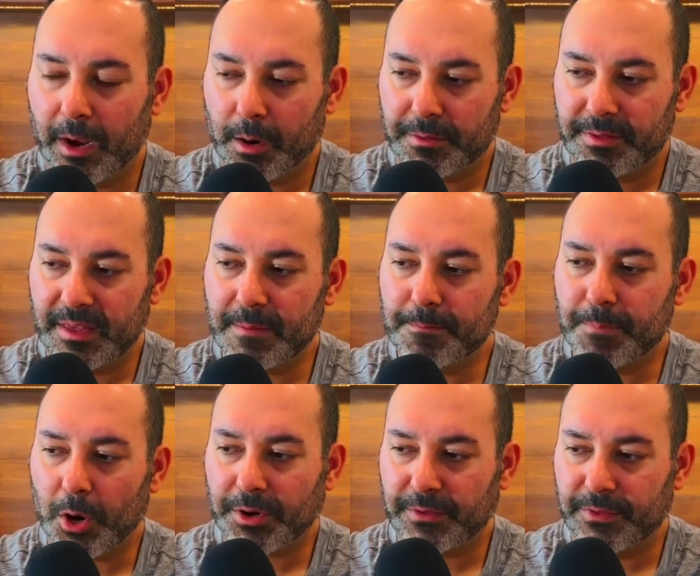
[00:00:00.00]
They are theme
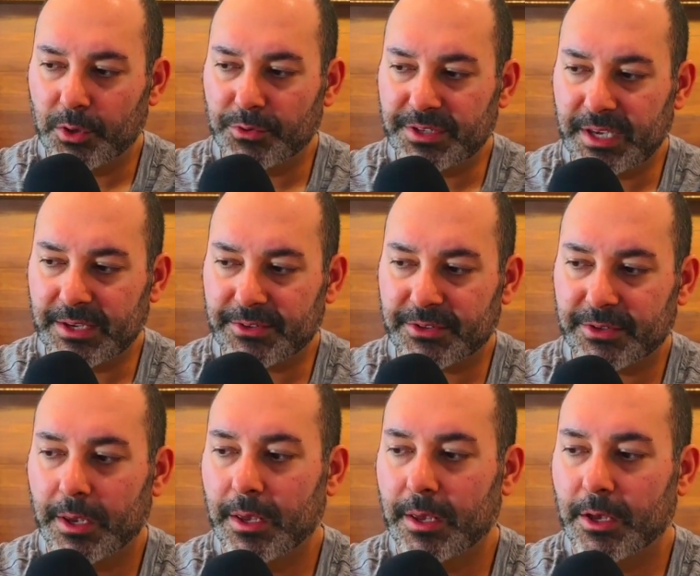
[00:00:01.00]
park
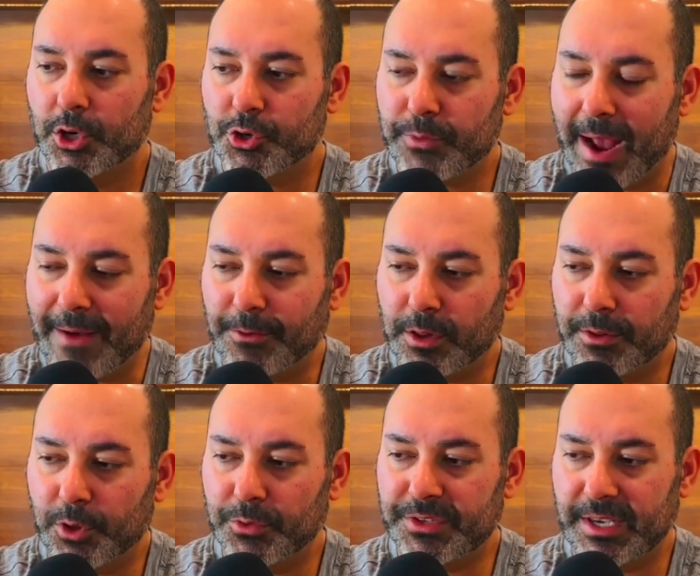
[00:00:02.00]
enthusiasts, travel
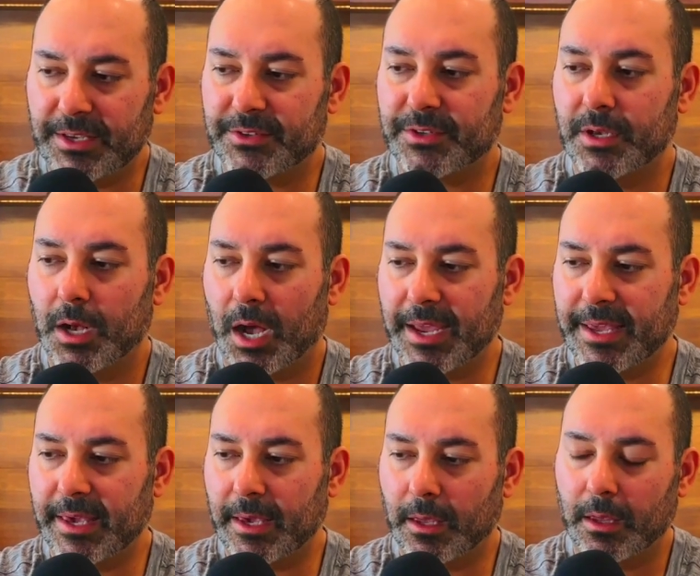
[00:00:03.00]
enthusiasts,
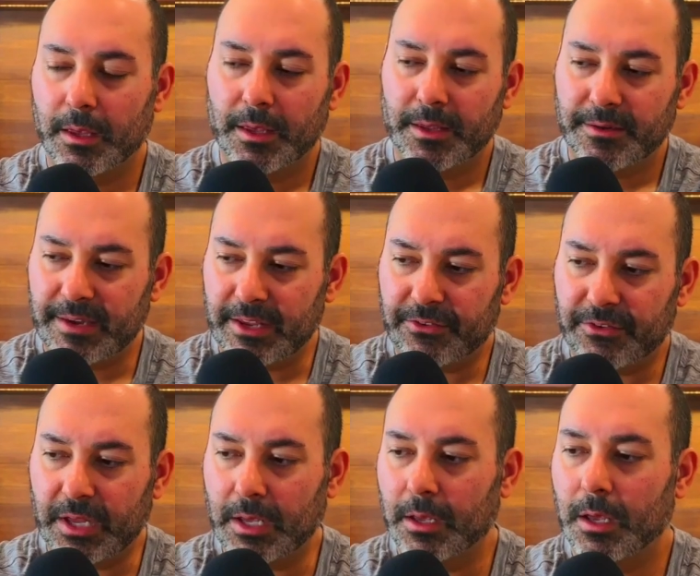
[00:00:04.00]
hiking,
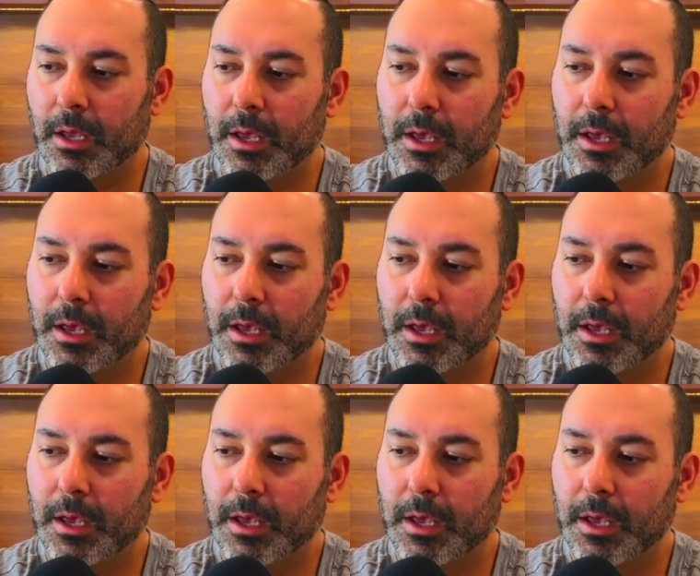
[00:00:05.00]
Disney.